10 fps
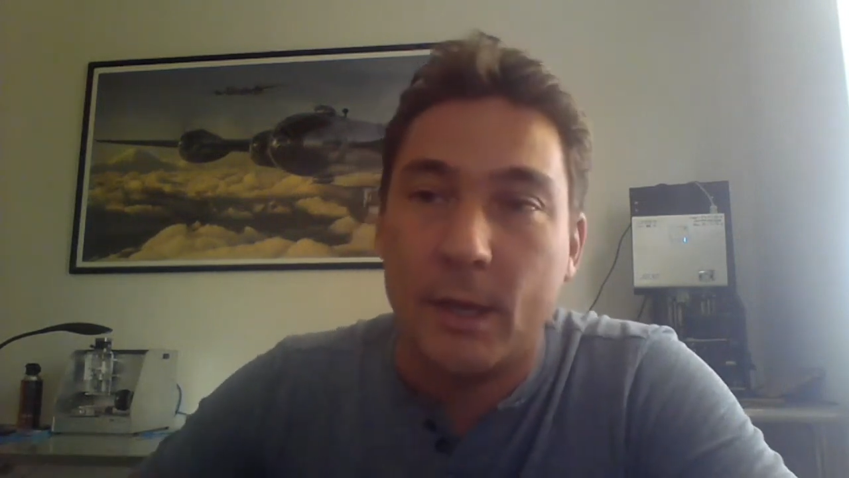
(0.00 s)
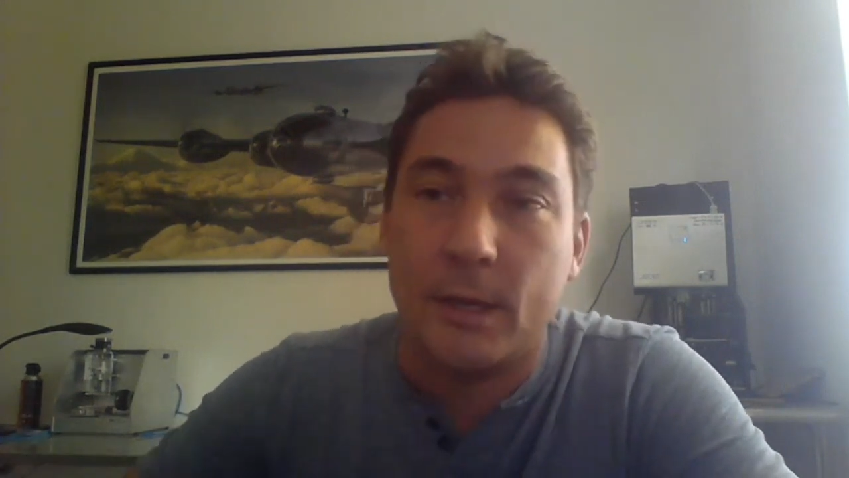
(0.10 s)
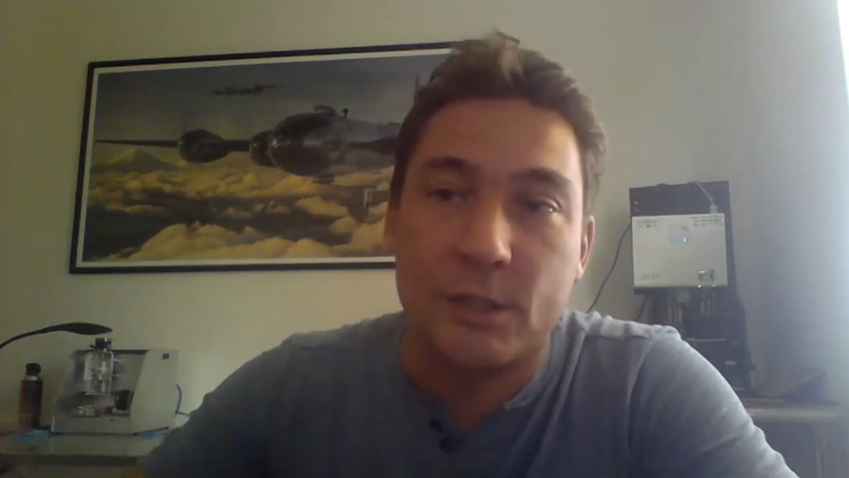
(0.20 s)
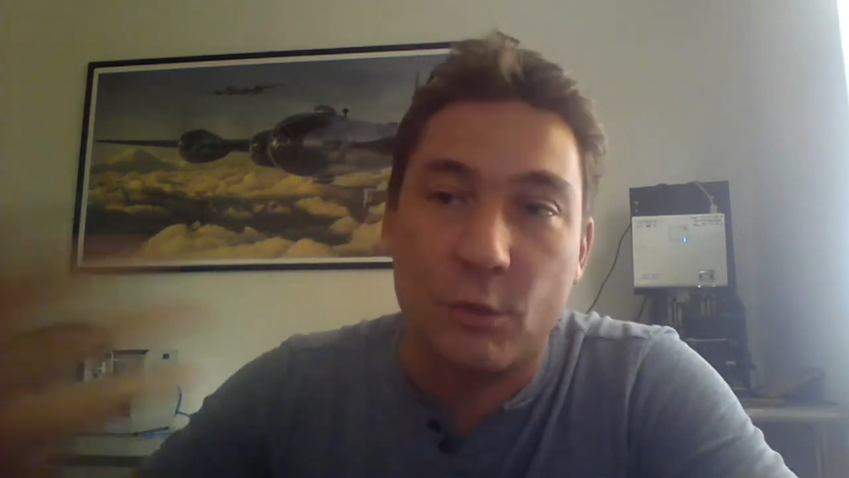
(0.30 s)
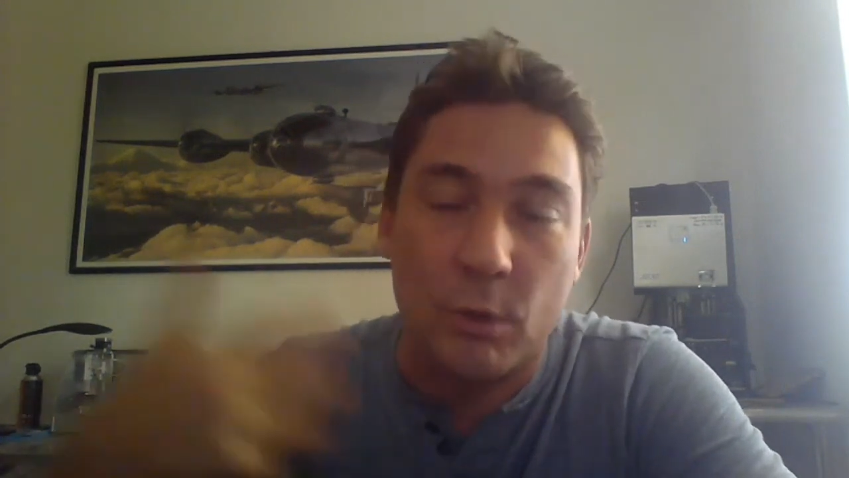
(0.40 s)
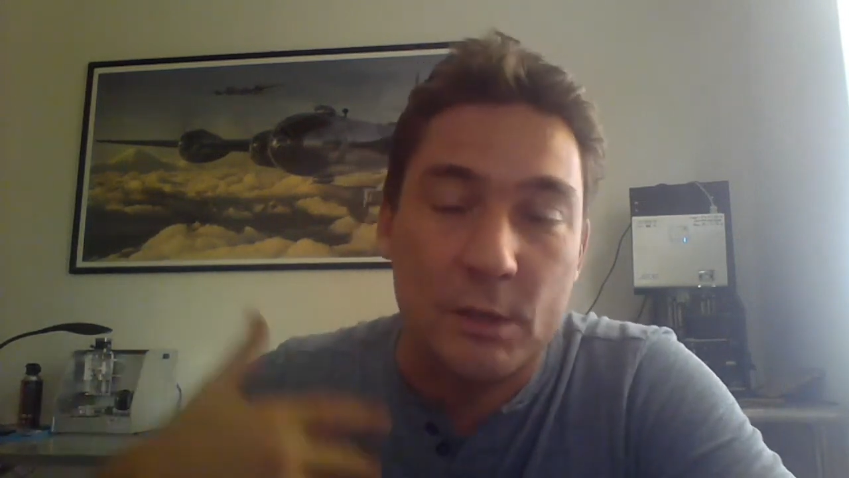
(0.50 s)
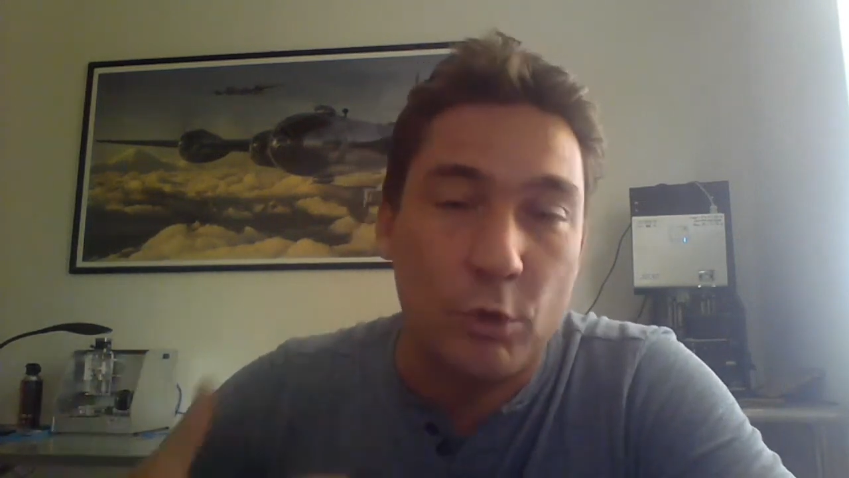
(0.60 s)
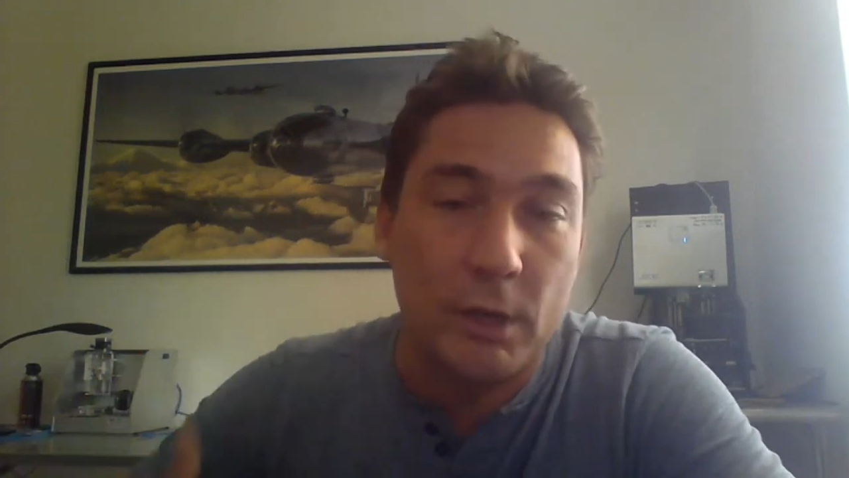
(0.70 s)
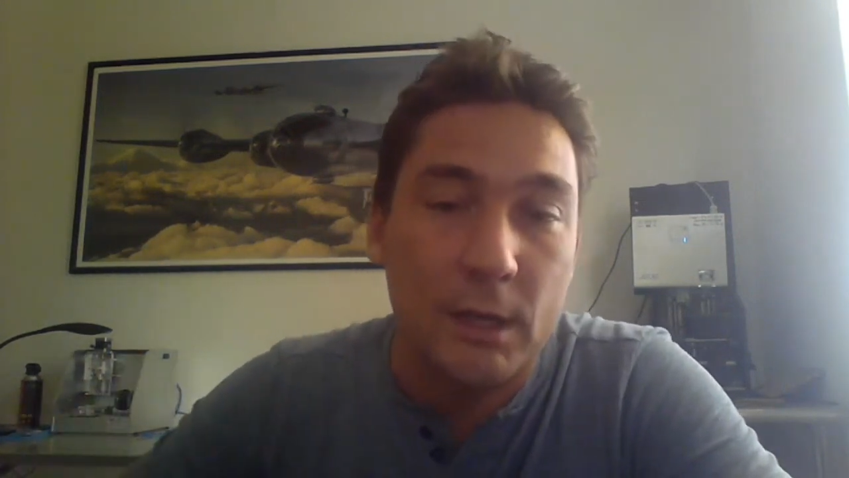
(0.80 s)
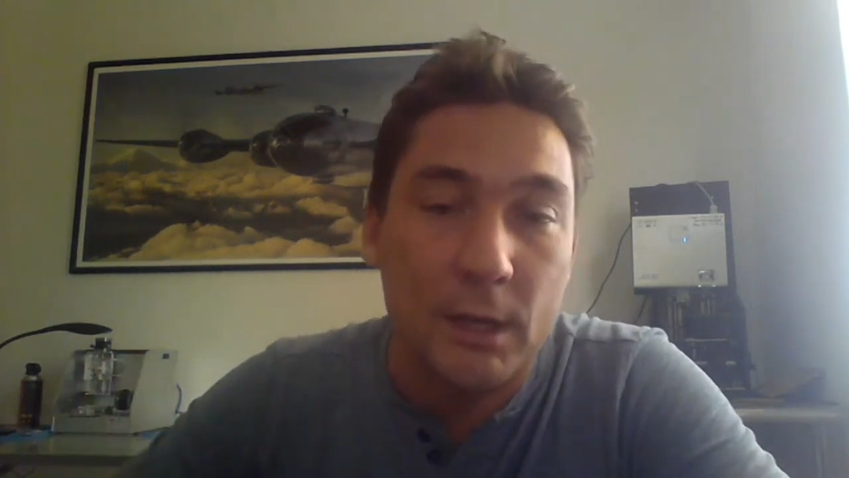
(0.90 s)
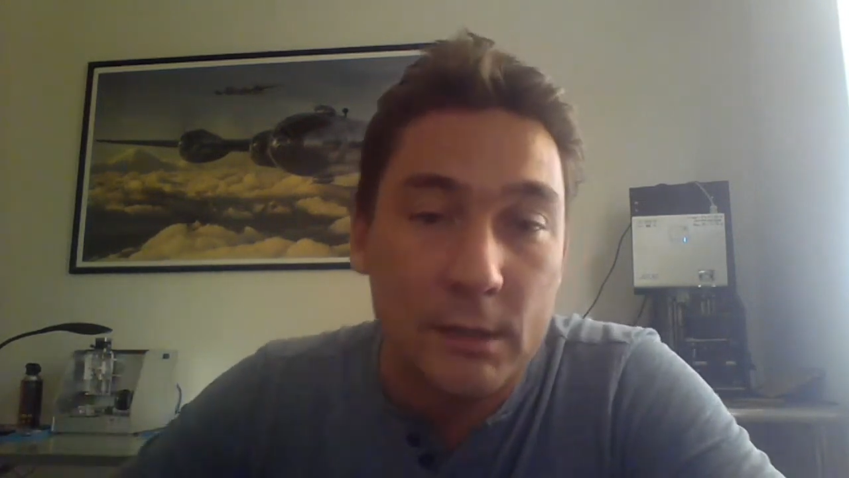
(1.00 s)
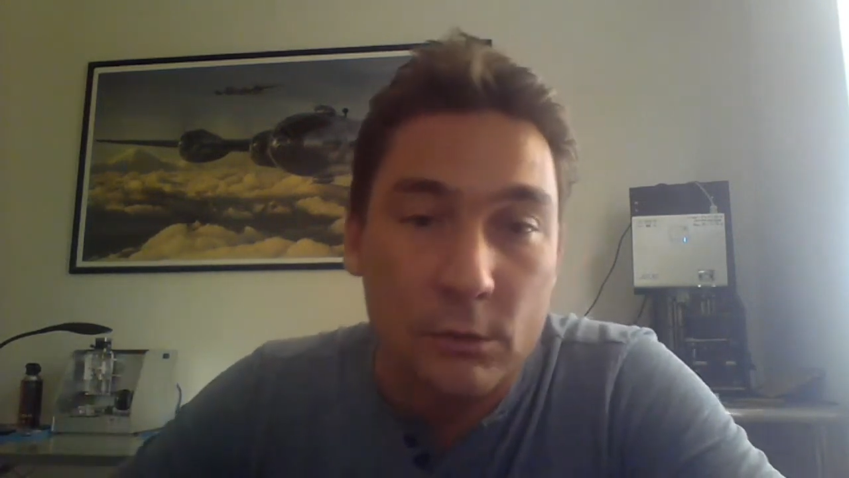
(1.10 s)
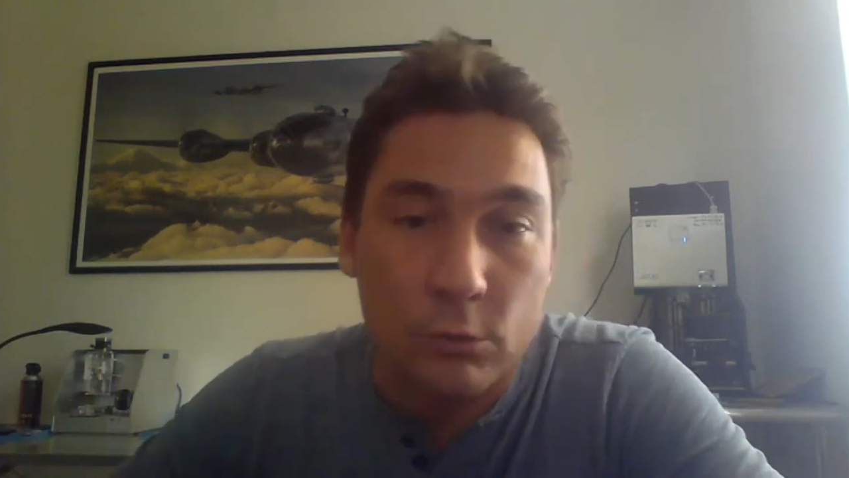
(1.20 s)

and she was bringing it